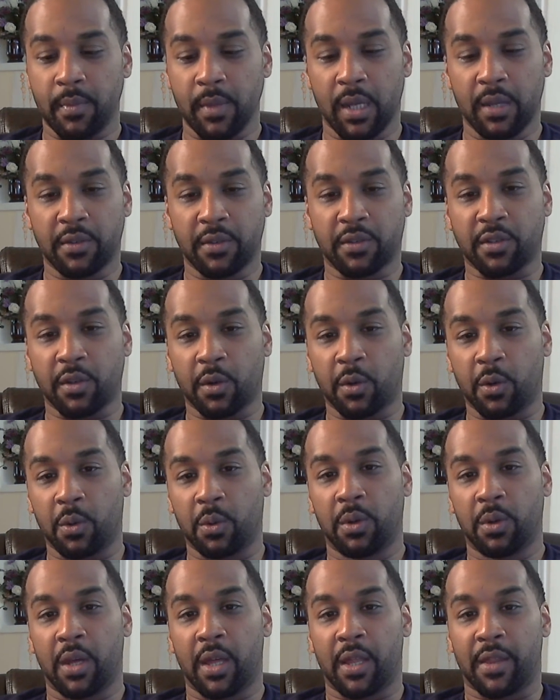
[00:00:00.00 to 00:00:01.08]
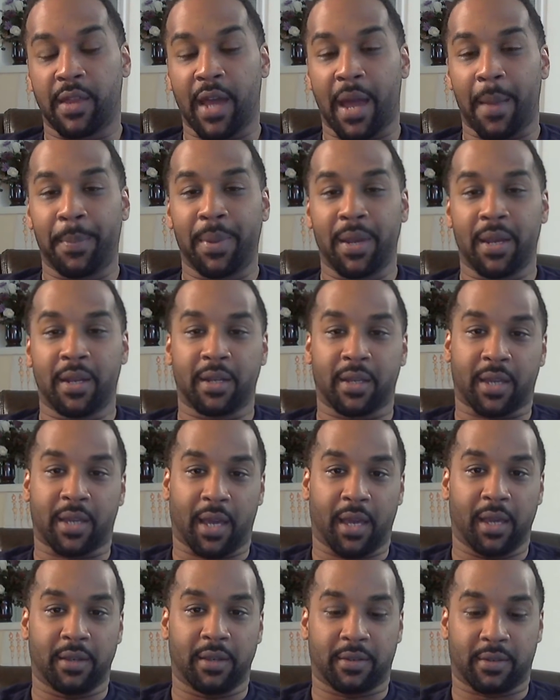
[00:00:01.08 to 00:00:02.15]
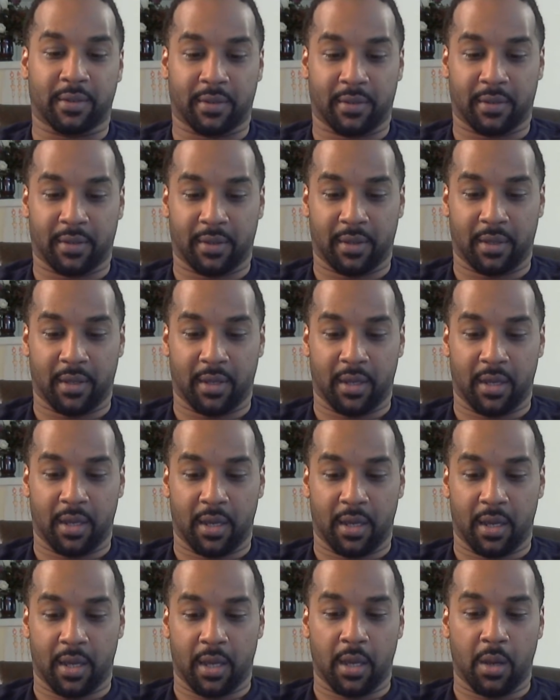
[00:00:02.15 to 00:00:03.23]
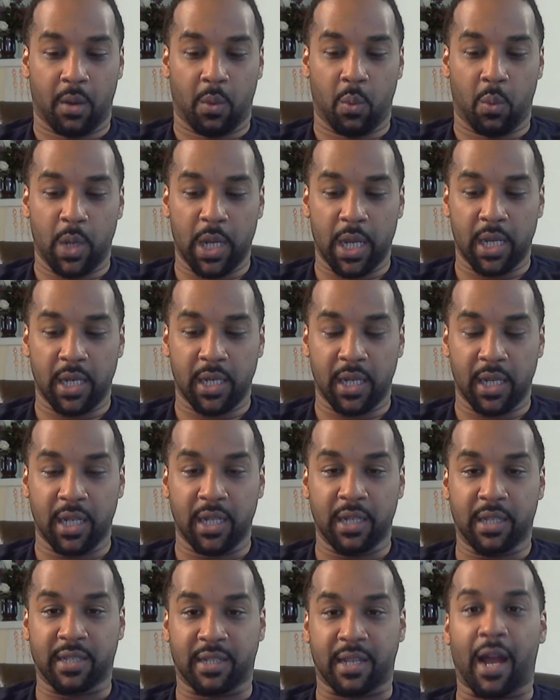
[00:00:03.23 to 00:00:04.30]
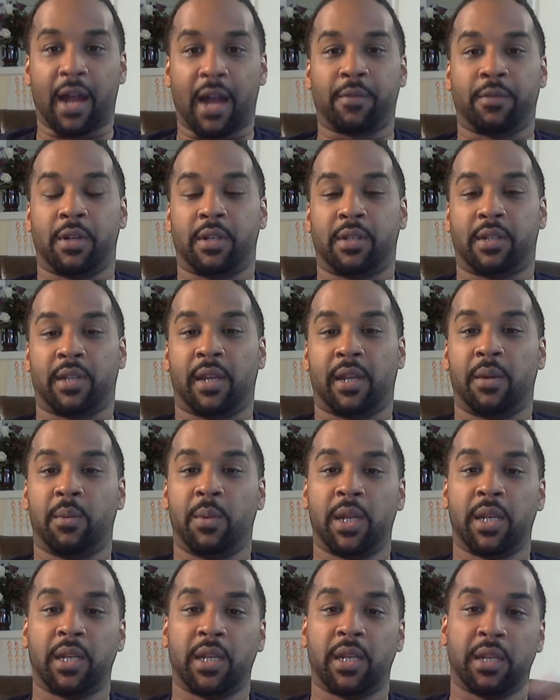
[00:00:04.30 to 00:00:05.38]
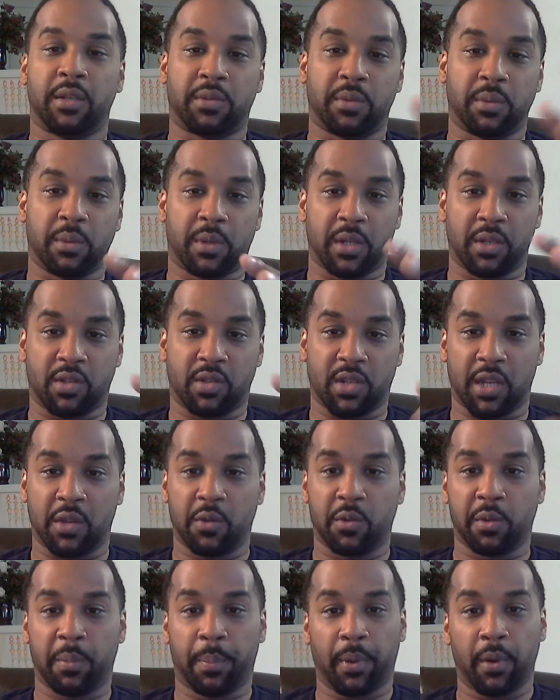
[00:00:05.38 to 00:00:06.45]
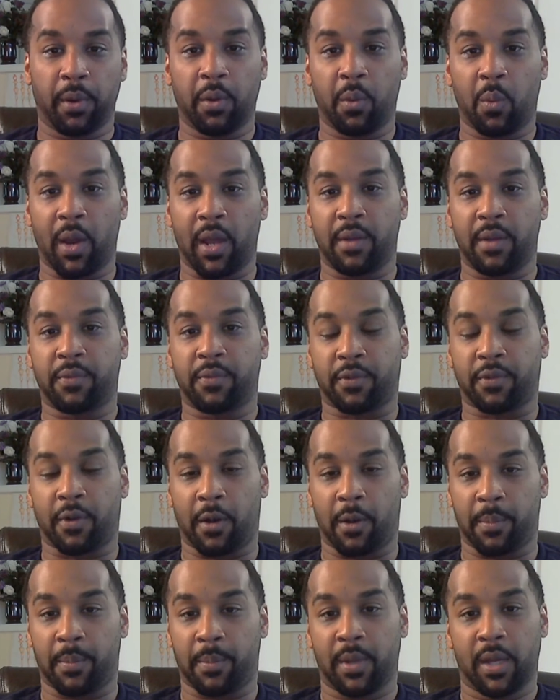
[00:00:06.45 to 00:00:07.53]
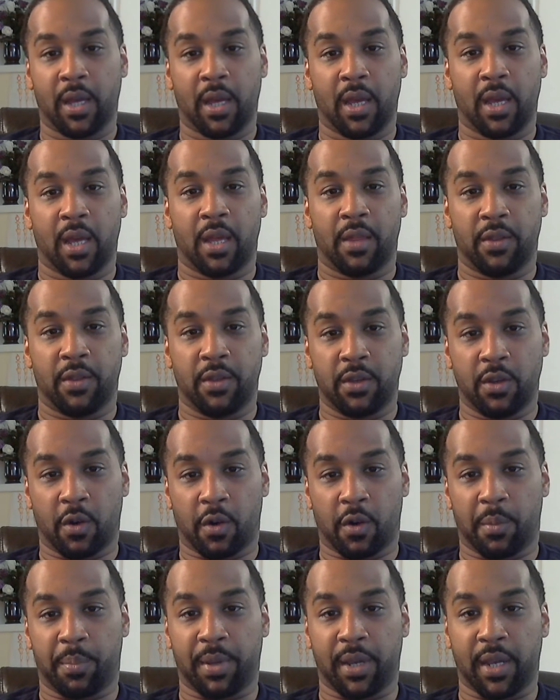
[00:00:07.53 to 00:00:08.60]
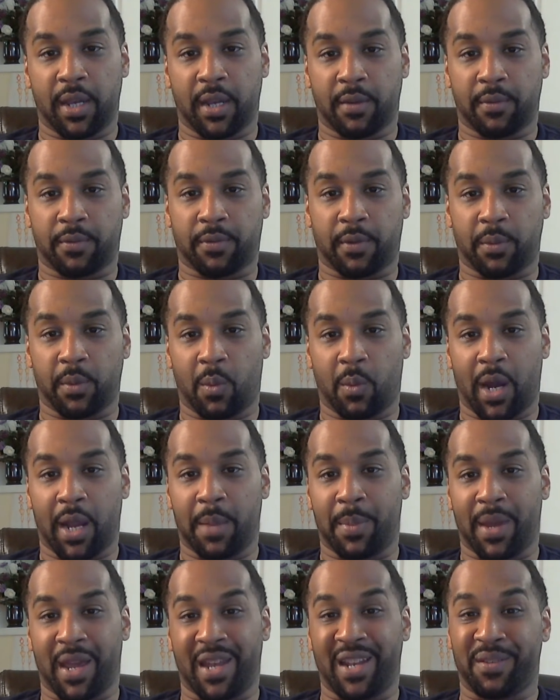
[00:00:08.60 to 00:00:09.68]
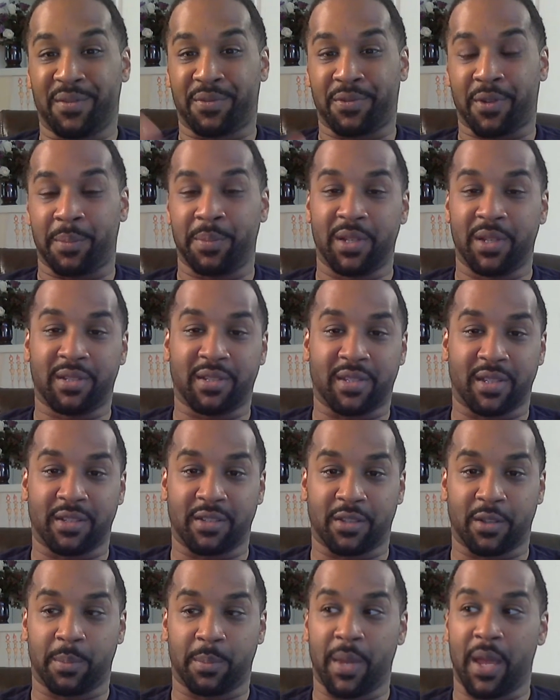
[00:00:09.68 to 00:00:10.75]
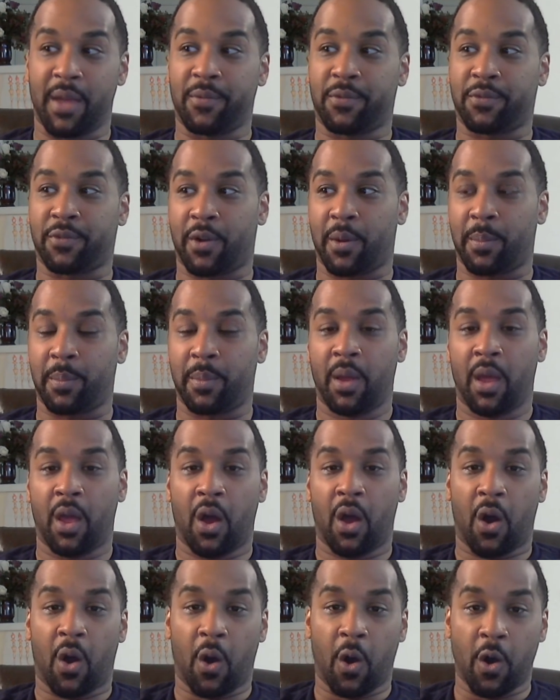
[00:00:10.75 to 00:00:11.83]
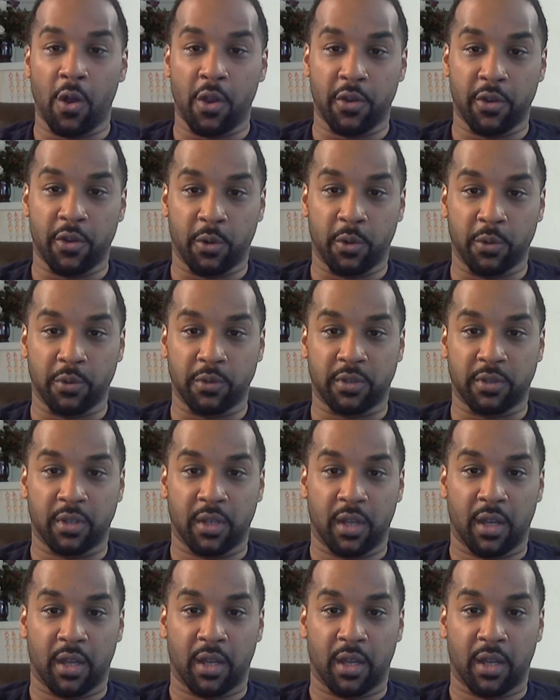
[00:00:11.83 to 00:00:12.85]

And so, that being the case, we need sovereignty. We need to continue to pull away from the European, from the white man, and from this system, and from all of those